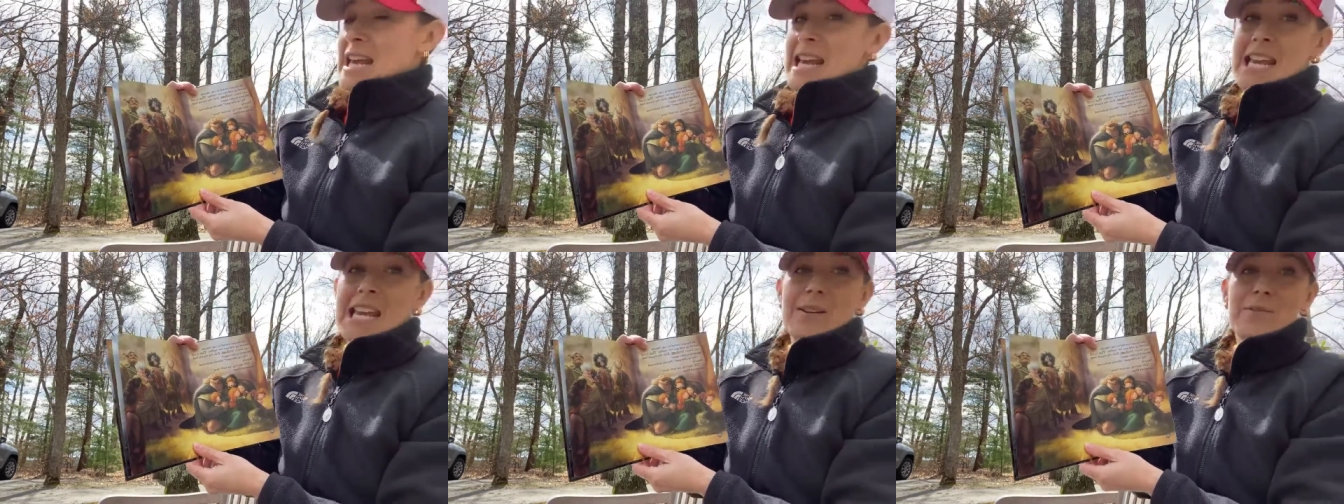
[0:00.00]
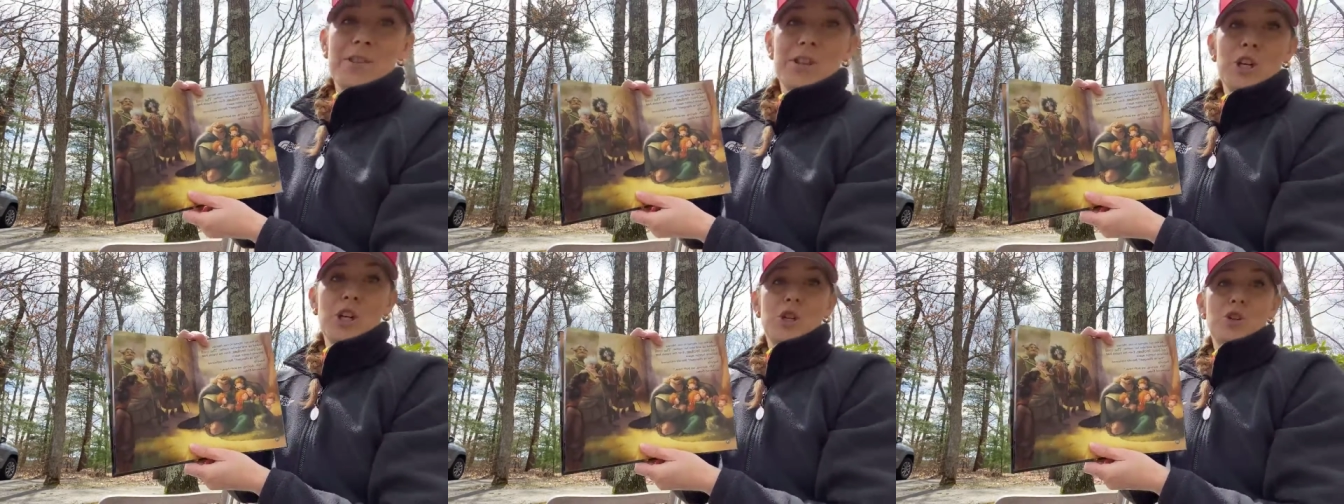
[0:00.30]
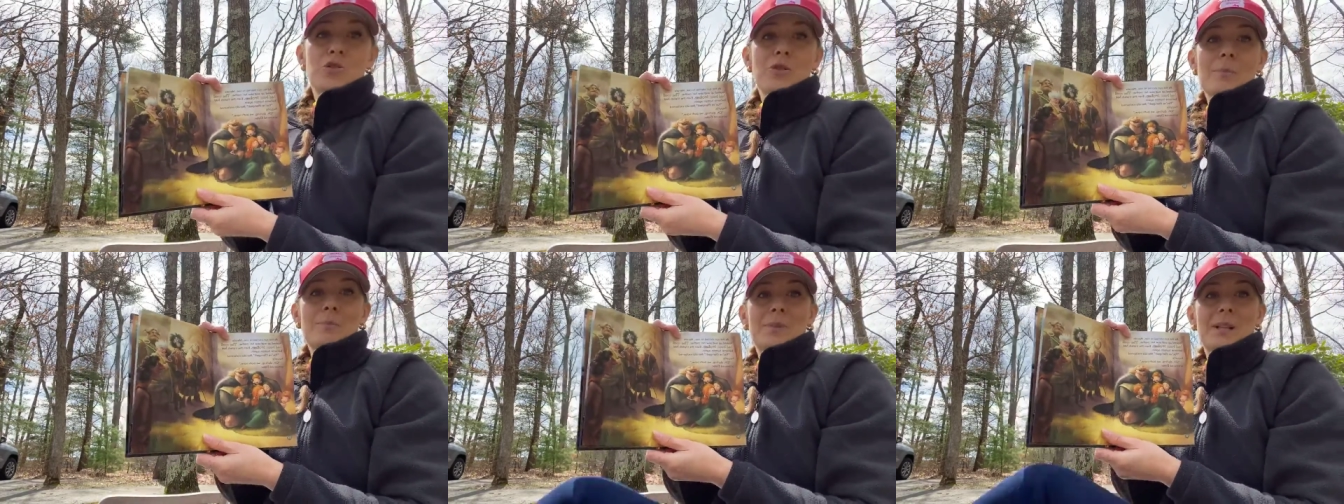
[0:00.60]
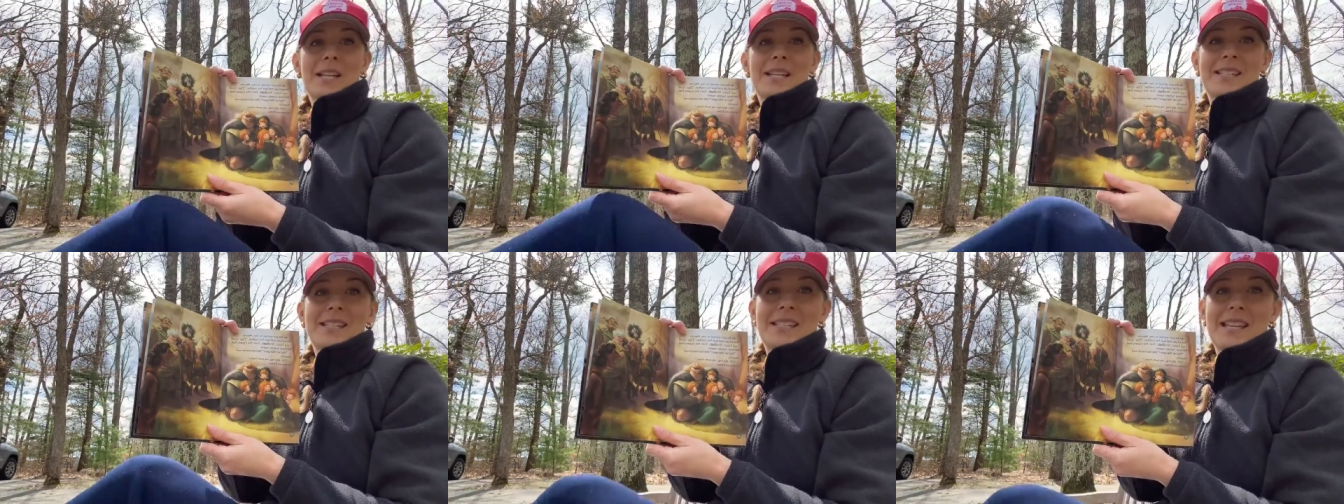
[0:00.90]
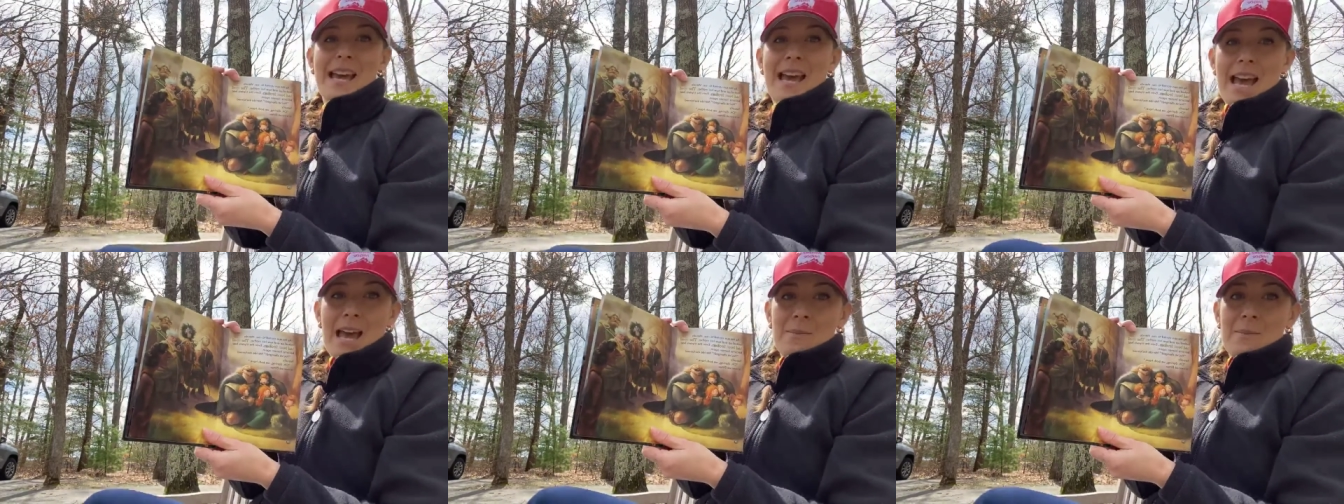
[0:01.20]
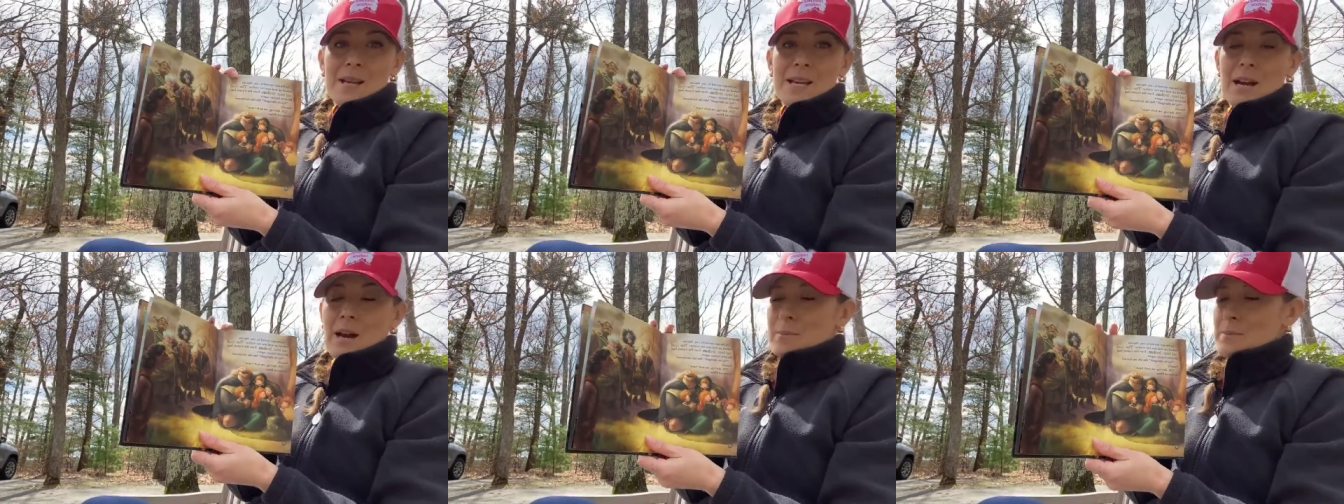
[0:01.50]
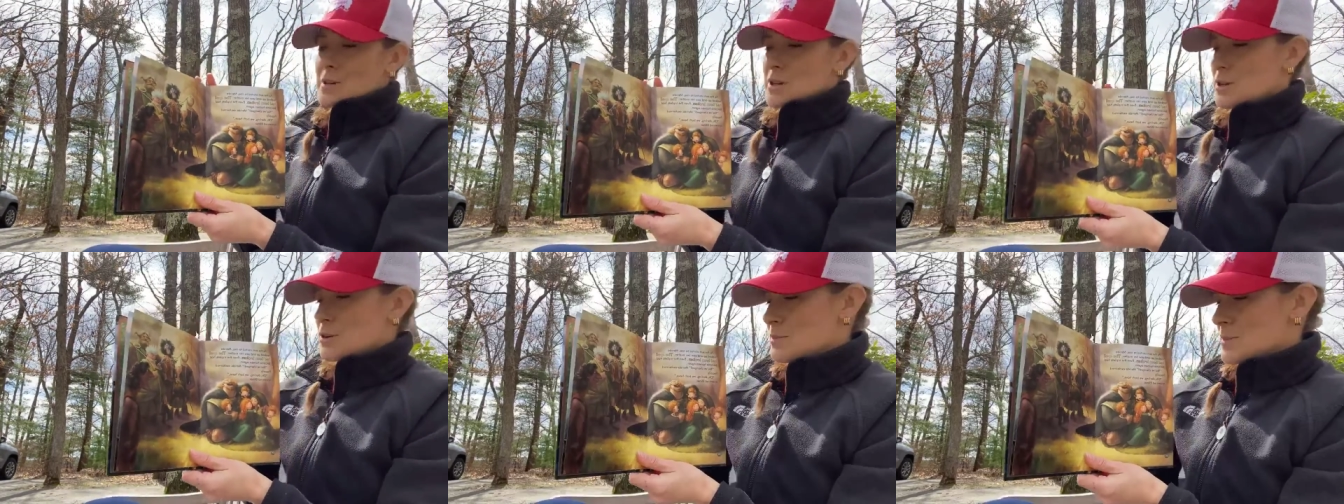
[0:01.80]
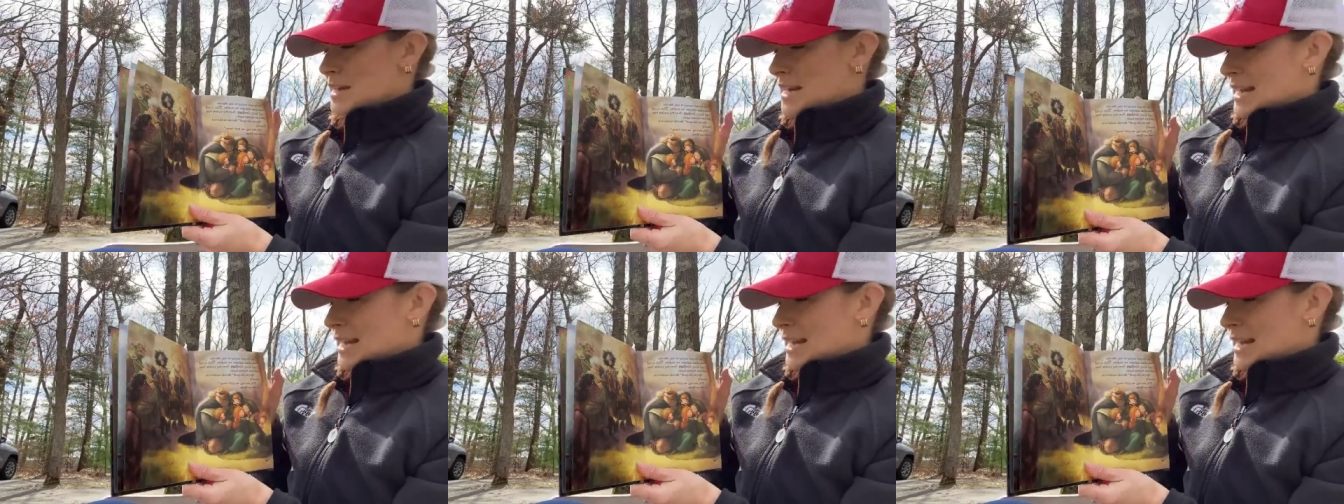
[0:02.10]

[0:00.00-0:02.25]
Even the triplets had become human